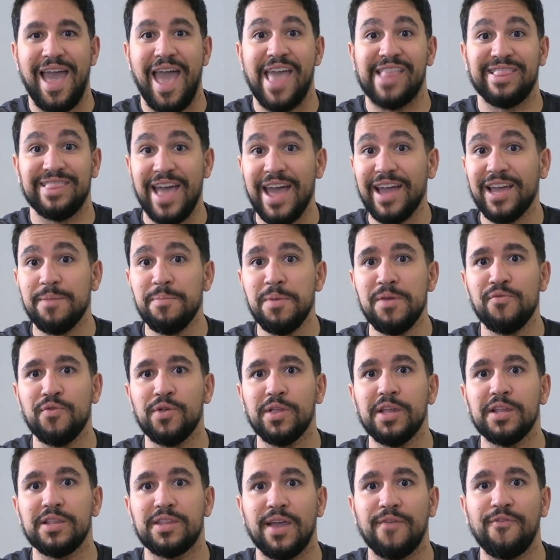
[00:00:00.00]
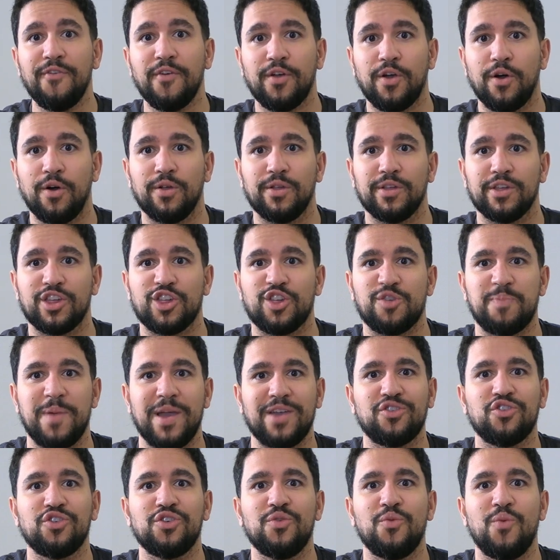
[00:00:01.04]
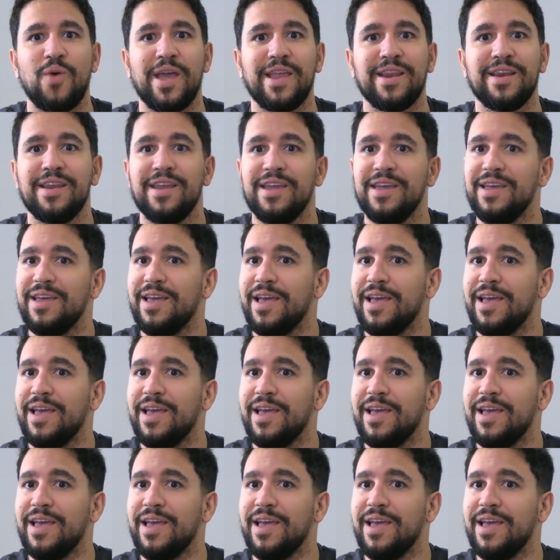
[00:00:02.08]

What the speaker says: And that can be really difficult, especially when